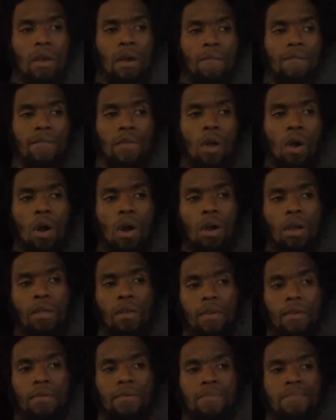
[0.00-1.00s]
a vlog
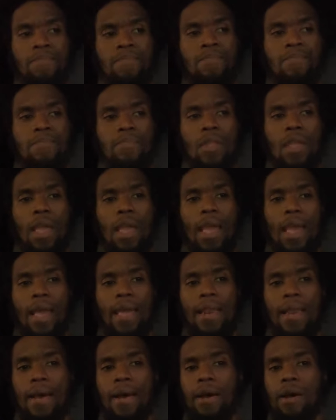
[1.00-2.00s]

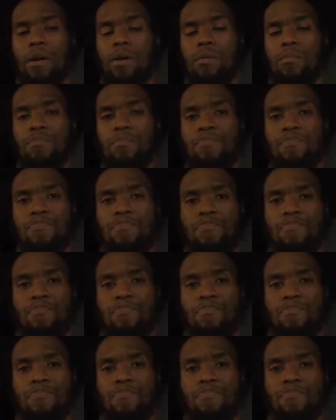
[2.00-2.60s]
and um,